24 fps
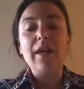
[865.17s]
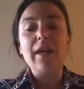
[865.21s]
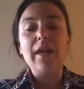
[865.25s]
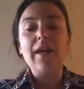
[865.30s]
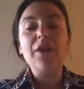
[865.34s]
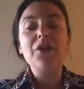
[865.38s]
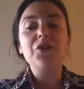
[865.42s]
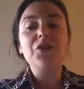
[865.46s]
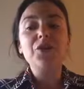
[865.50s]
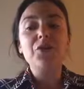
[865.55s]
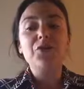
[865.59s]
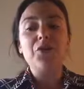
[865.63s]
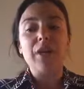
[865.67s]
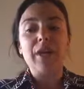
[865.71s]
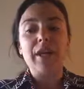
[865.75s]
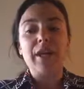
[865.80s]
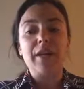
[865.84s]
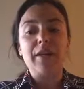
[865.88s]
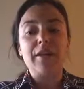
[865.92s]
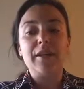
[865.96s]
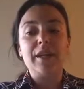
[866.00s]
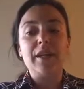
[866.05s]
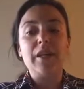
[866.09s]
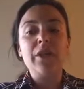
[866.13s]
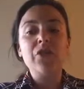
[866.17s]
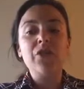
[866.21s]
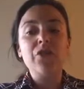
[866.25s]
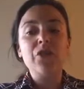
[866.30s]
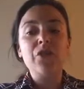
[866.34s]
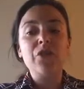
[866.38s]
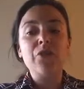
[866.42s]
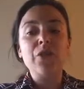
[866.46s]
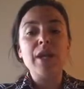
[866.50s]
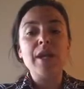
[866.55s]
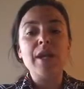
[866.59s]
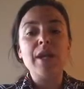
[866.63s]
Integrated
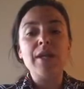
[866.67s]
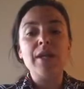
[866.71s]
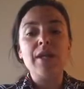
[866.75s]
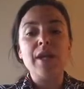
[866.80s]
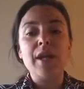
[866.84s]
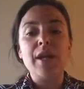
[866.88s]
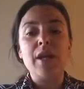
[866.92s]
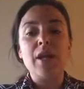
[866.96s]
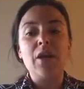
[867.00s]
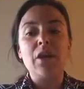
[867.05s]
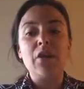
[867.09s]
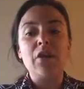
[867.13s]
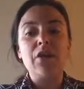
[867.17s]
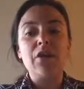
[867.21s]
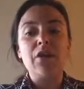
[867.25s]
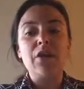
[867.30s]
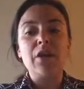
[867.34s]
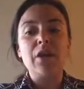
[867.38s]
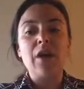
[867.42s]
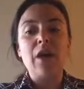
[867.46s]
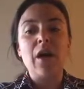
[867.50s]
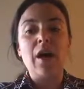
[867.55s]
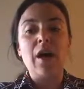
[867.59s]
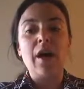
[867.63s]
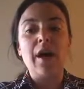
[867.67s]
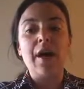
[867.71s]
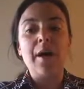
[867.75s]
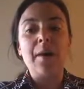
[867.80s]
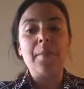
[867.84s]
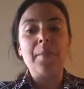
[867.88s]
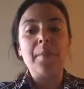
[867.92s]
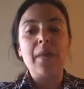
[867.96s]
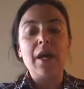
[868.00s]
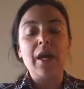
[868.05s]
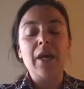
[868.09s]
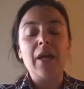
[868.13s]
is
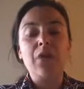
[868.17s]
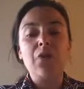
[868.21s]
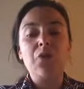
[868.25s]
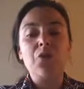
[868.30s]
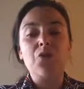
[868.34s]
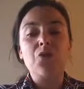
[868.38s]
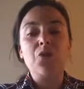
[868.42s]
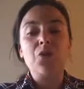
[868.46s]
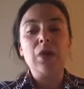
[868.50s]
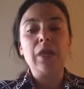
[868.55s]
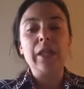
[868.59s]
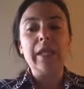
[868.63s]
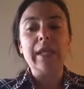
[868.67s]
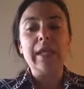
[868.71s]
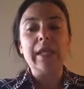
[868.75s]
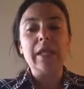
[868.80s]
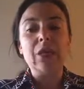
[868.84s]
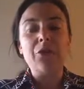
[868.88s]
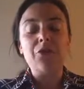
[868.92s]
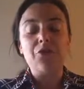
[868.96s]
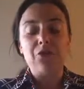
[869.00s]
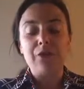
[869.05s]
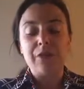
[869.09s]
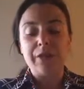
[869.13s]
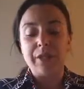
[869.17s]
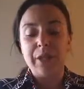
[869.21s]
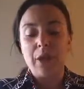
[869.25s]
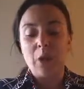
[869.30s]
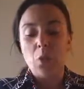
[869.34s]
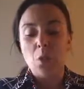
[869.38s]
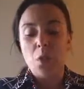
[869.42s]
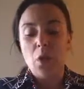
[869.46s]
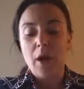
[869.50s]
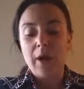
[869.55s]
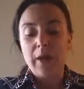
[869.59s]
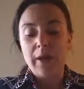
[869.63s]
really an
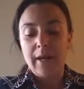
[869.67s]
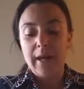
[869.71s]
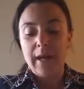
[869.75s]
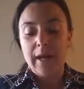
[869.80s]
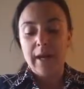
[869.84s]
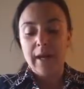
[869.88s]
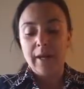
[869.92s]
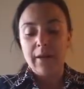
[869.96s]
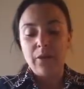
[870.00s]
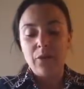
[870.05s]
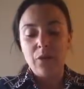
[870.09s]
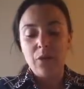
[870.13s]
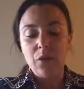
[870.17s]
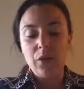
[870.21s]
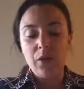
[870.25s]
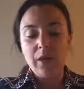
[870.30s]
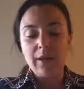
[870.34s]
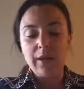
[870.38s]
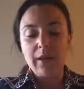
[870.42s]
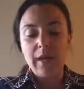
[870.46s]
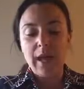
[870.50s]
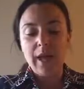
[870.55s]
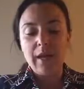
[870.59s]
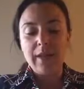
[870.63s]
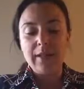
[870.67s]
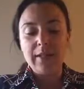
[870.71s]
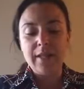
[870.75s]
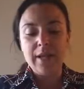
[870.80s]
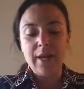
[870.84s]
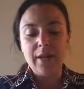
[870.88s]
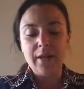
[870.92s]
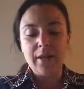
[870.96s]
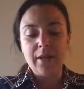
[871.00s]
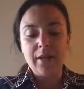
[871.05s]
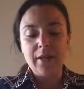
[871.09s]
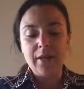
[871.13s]
interesting one, and really the
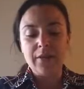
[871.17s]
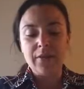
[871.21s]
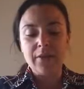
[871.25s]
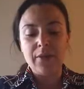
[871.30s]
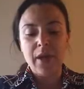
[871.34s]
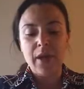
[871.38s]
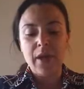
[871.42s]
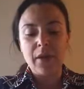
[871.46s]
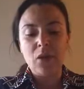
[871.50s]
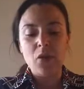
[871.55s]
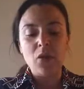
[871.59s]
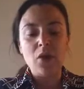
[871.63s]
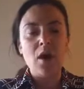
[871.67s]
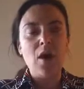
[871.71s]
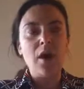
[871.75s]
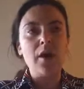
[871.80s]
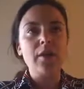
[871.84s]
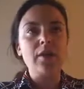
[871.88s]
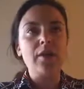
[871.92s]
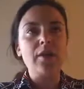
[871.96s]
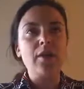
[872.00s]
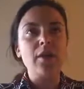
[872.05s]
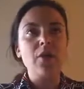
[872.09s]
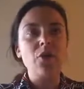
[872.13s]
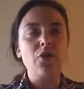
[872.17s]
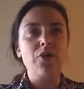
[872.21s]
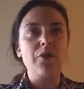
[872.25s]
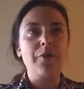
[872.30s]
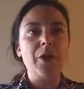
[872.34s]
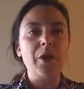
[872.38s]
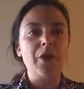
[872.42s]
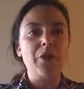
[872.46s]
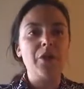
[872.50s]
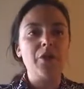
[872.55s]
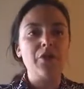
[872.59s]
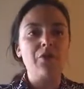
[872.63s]
idea is that you can't think of
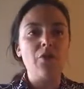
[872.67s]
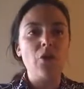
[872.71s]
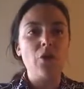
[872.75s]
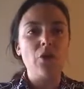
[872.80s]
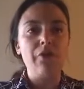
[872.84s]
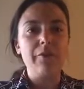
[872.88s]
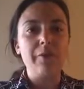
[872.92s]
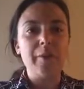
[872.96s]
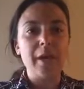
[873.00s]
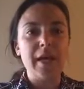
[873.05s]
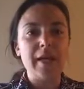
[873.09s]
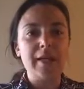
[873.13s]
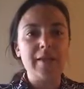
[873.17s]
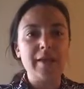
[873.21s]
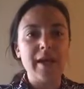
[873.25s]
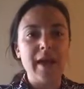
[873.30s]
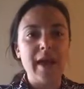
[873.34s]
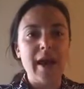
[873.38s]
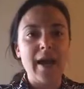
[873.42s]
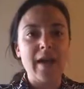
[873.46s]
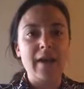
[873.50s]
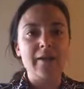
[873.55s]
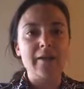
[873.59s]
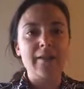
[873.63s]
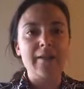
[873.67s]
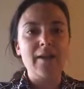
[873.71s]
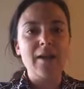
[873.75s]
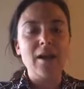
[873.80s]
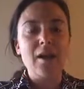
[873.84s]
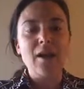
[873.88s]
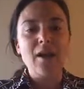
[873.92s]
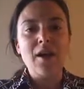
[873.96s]
parent involvement as